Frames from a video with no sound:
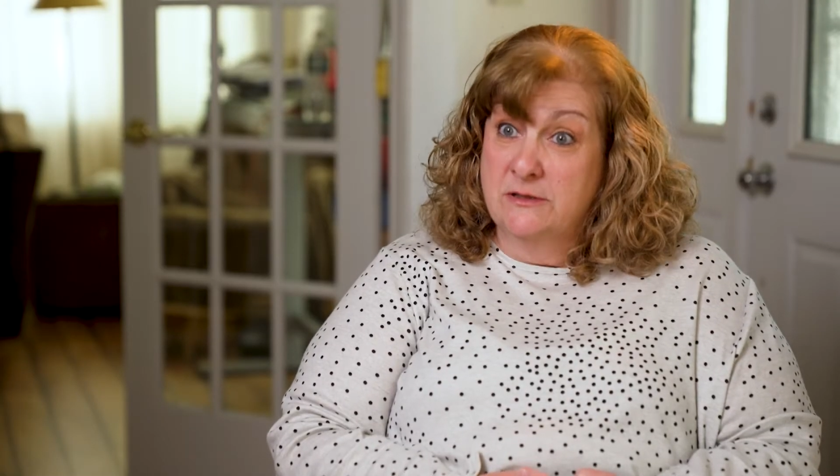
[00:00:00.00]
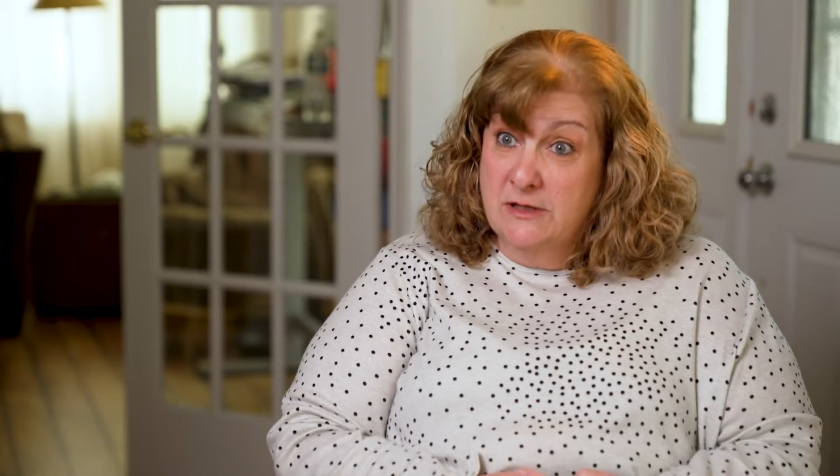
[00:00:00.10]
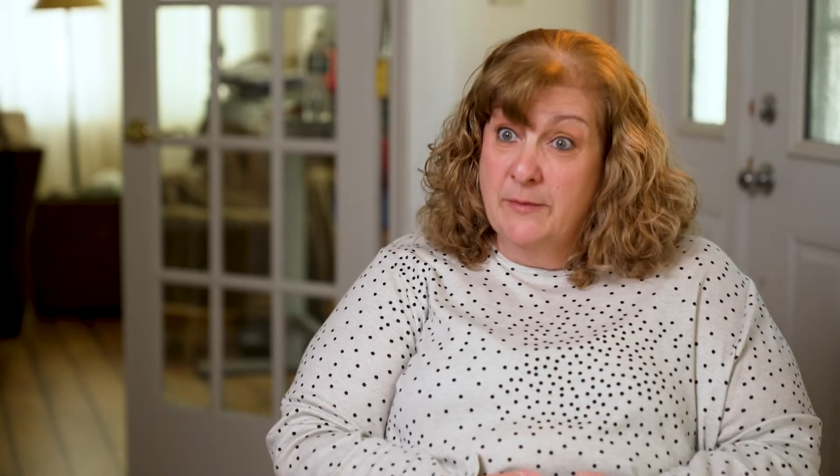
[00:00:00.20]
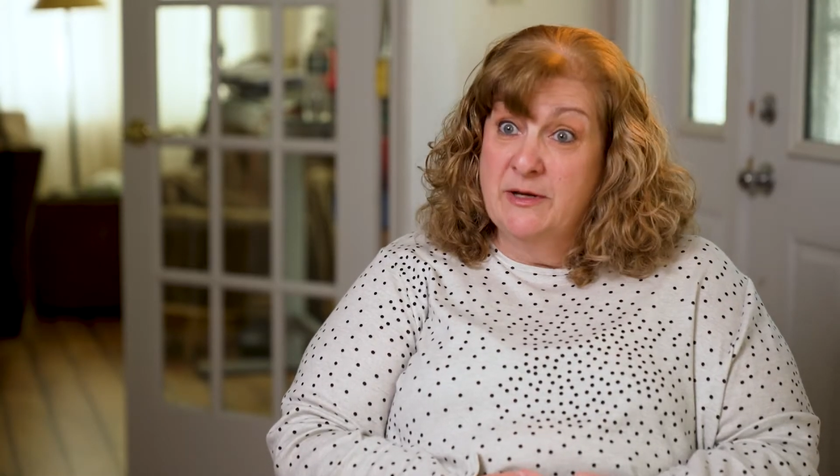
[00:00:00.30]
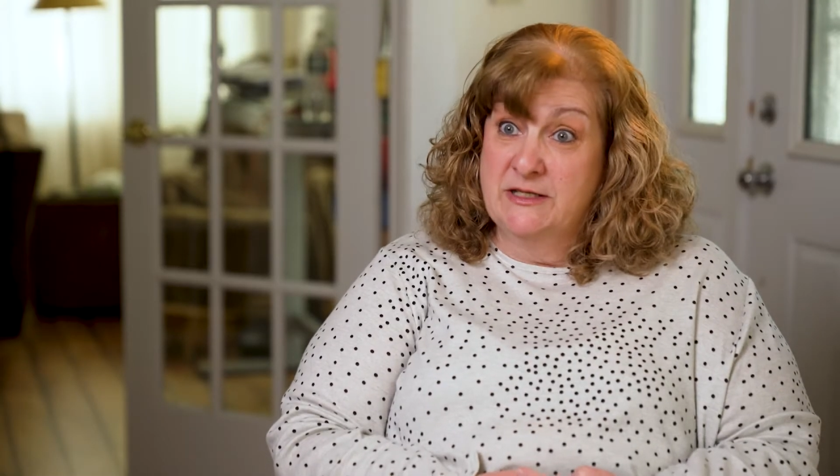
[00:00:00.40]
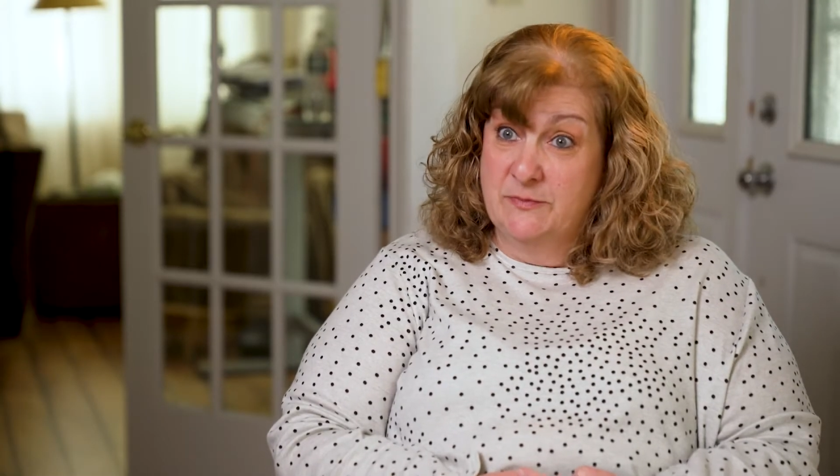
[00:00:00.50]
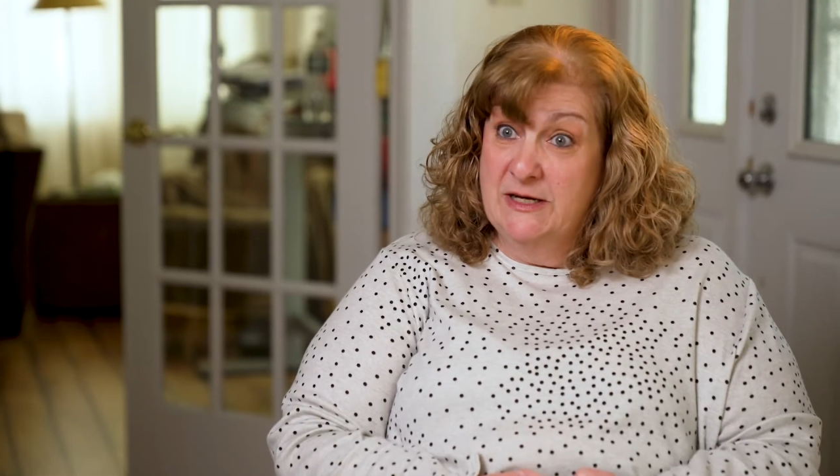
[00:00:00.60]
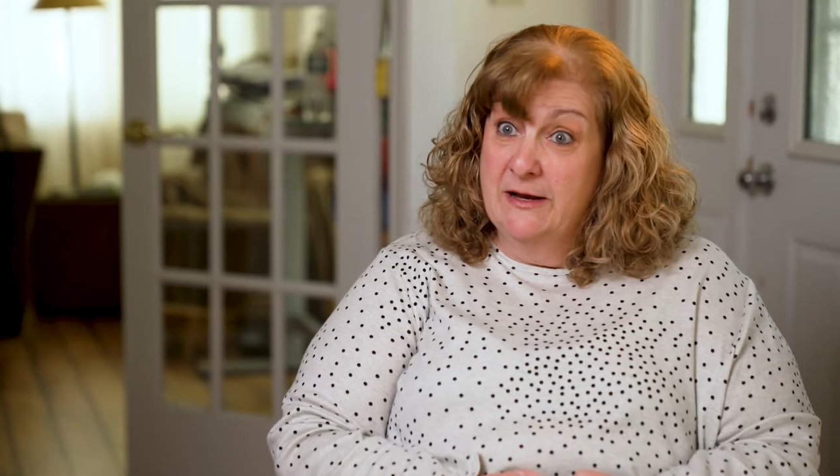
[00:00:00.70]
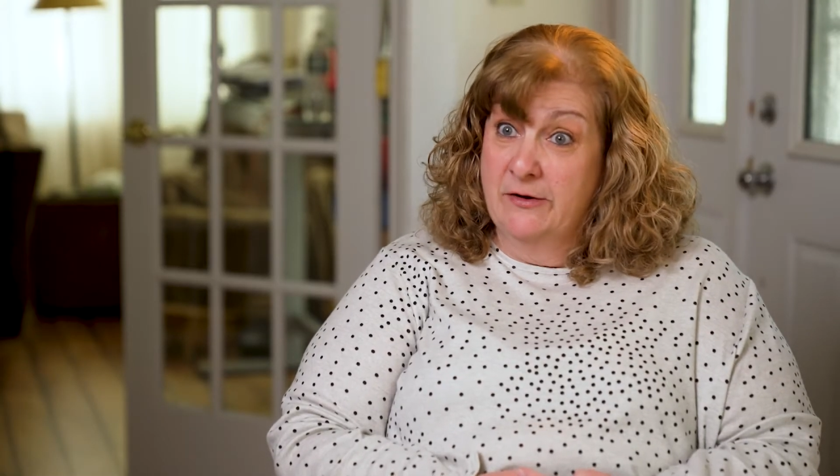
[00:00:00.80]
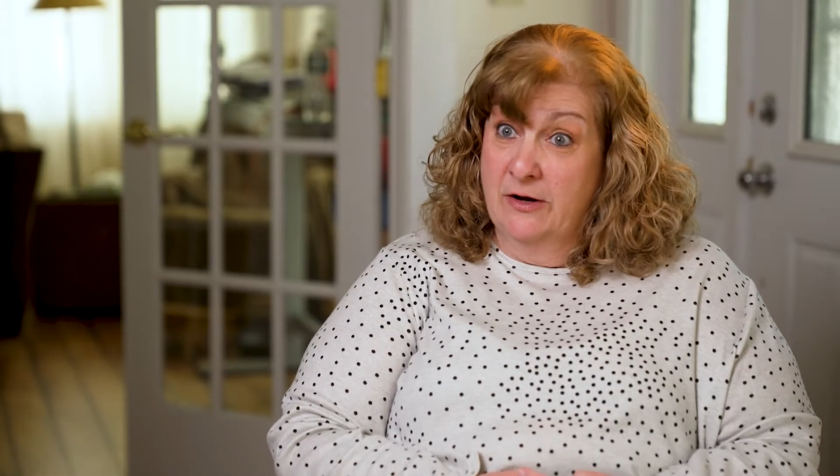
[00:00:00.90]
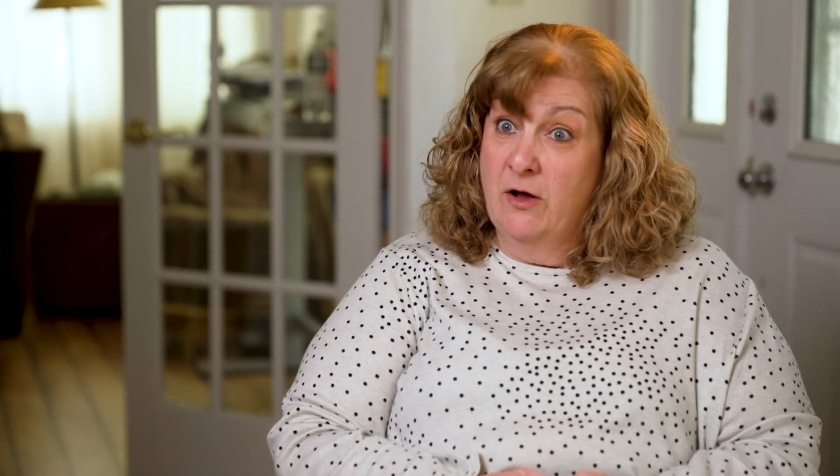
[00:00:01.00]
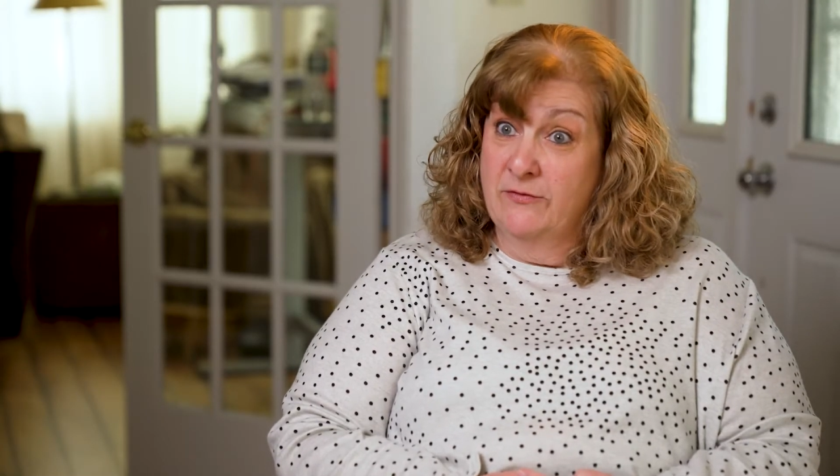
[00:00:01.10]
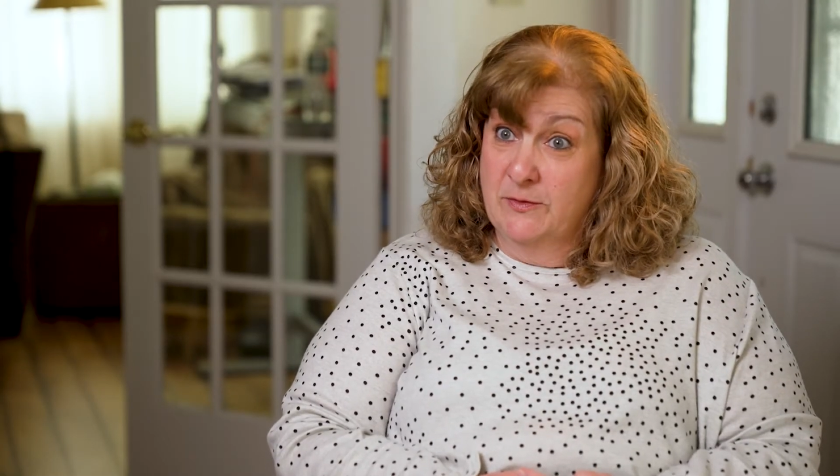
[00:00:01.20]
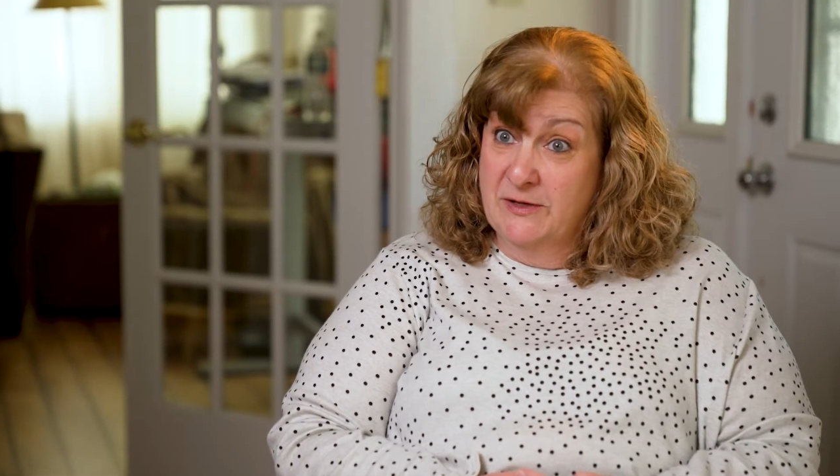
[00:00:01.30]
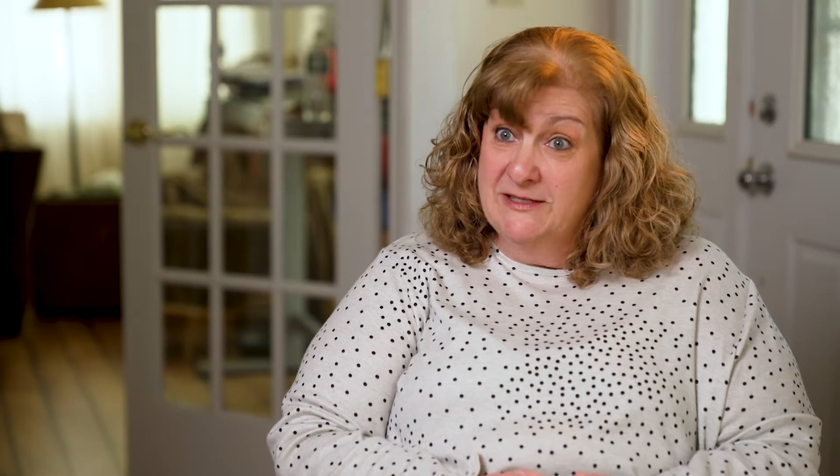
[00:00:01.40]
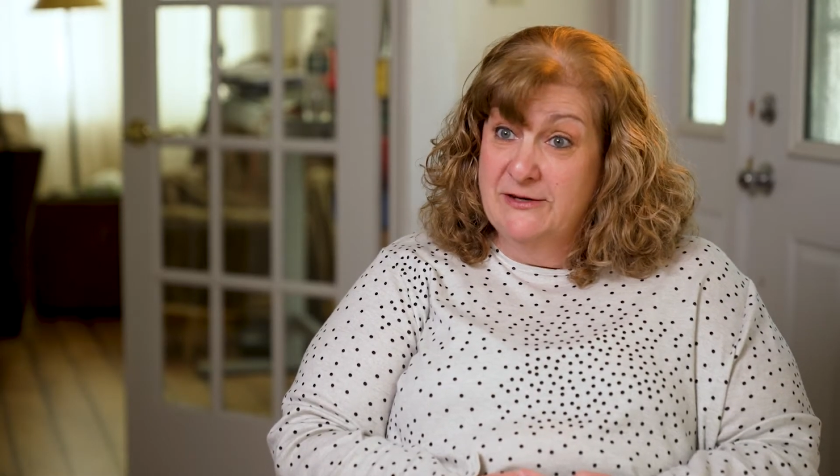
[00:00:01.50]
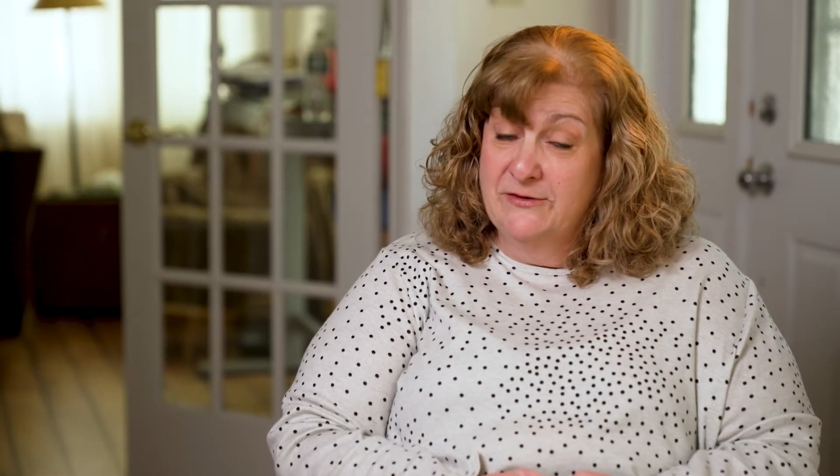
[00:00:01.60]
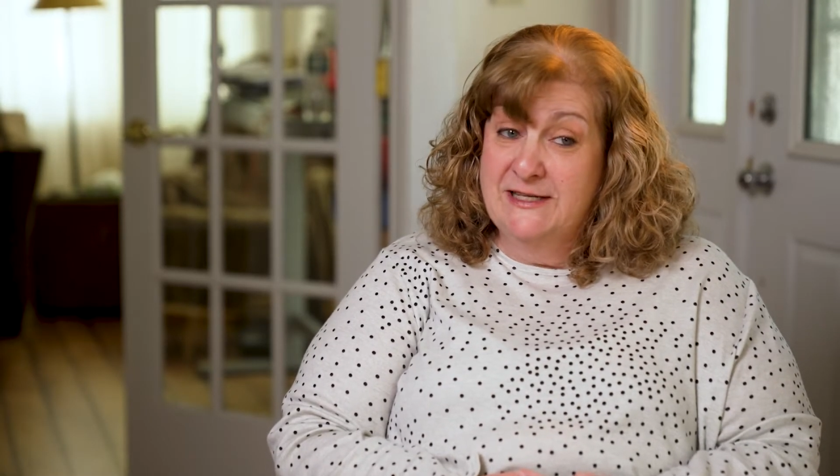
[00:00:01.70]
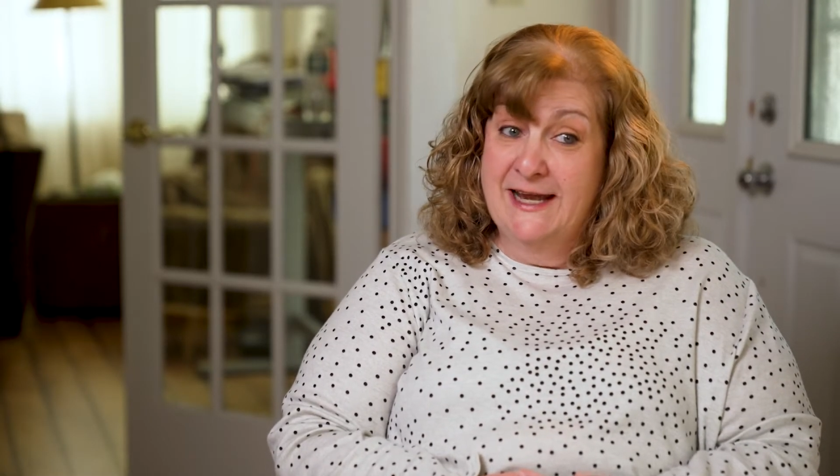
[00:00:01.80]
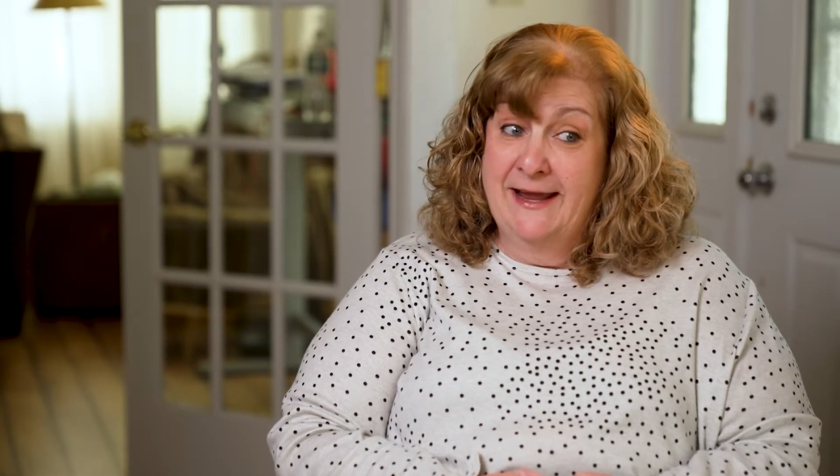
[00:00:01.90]
coming to meet Erik off the bus
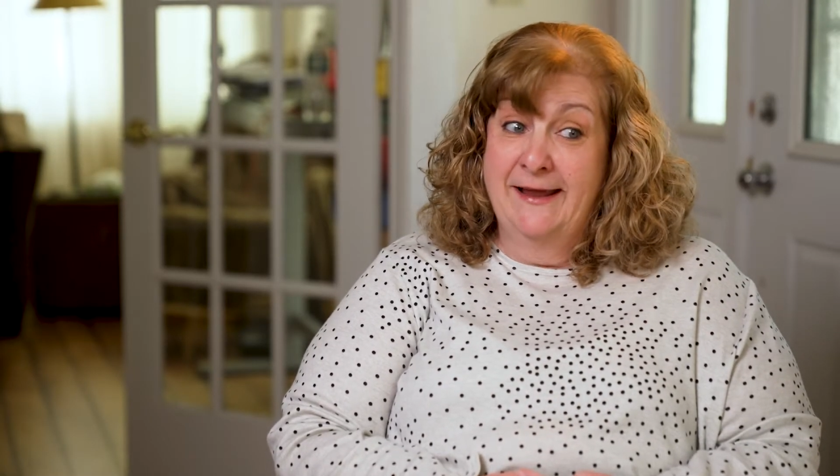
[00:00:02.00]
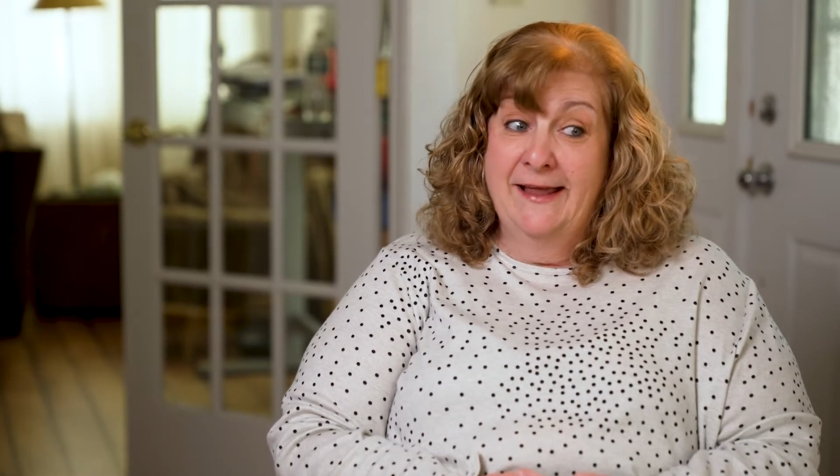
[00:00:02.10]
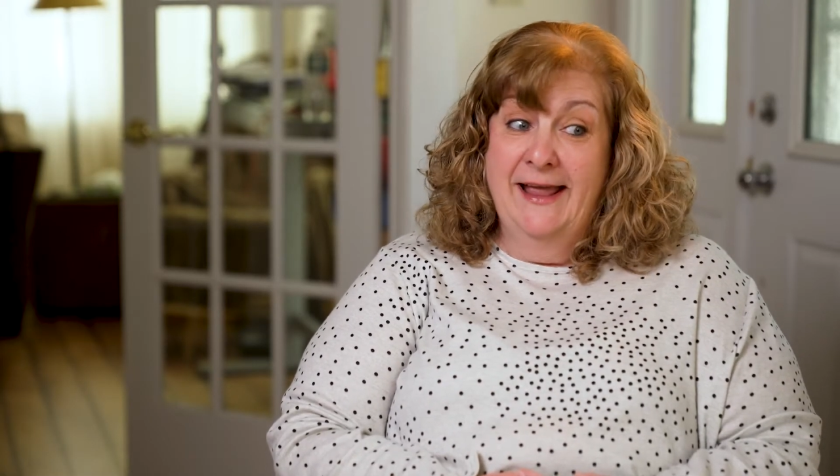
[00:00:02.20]
every day,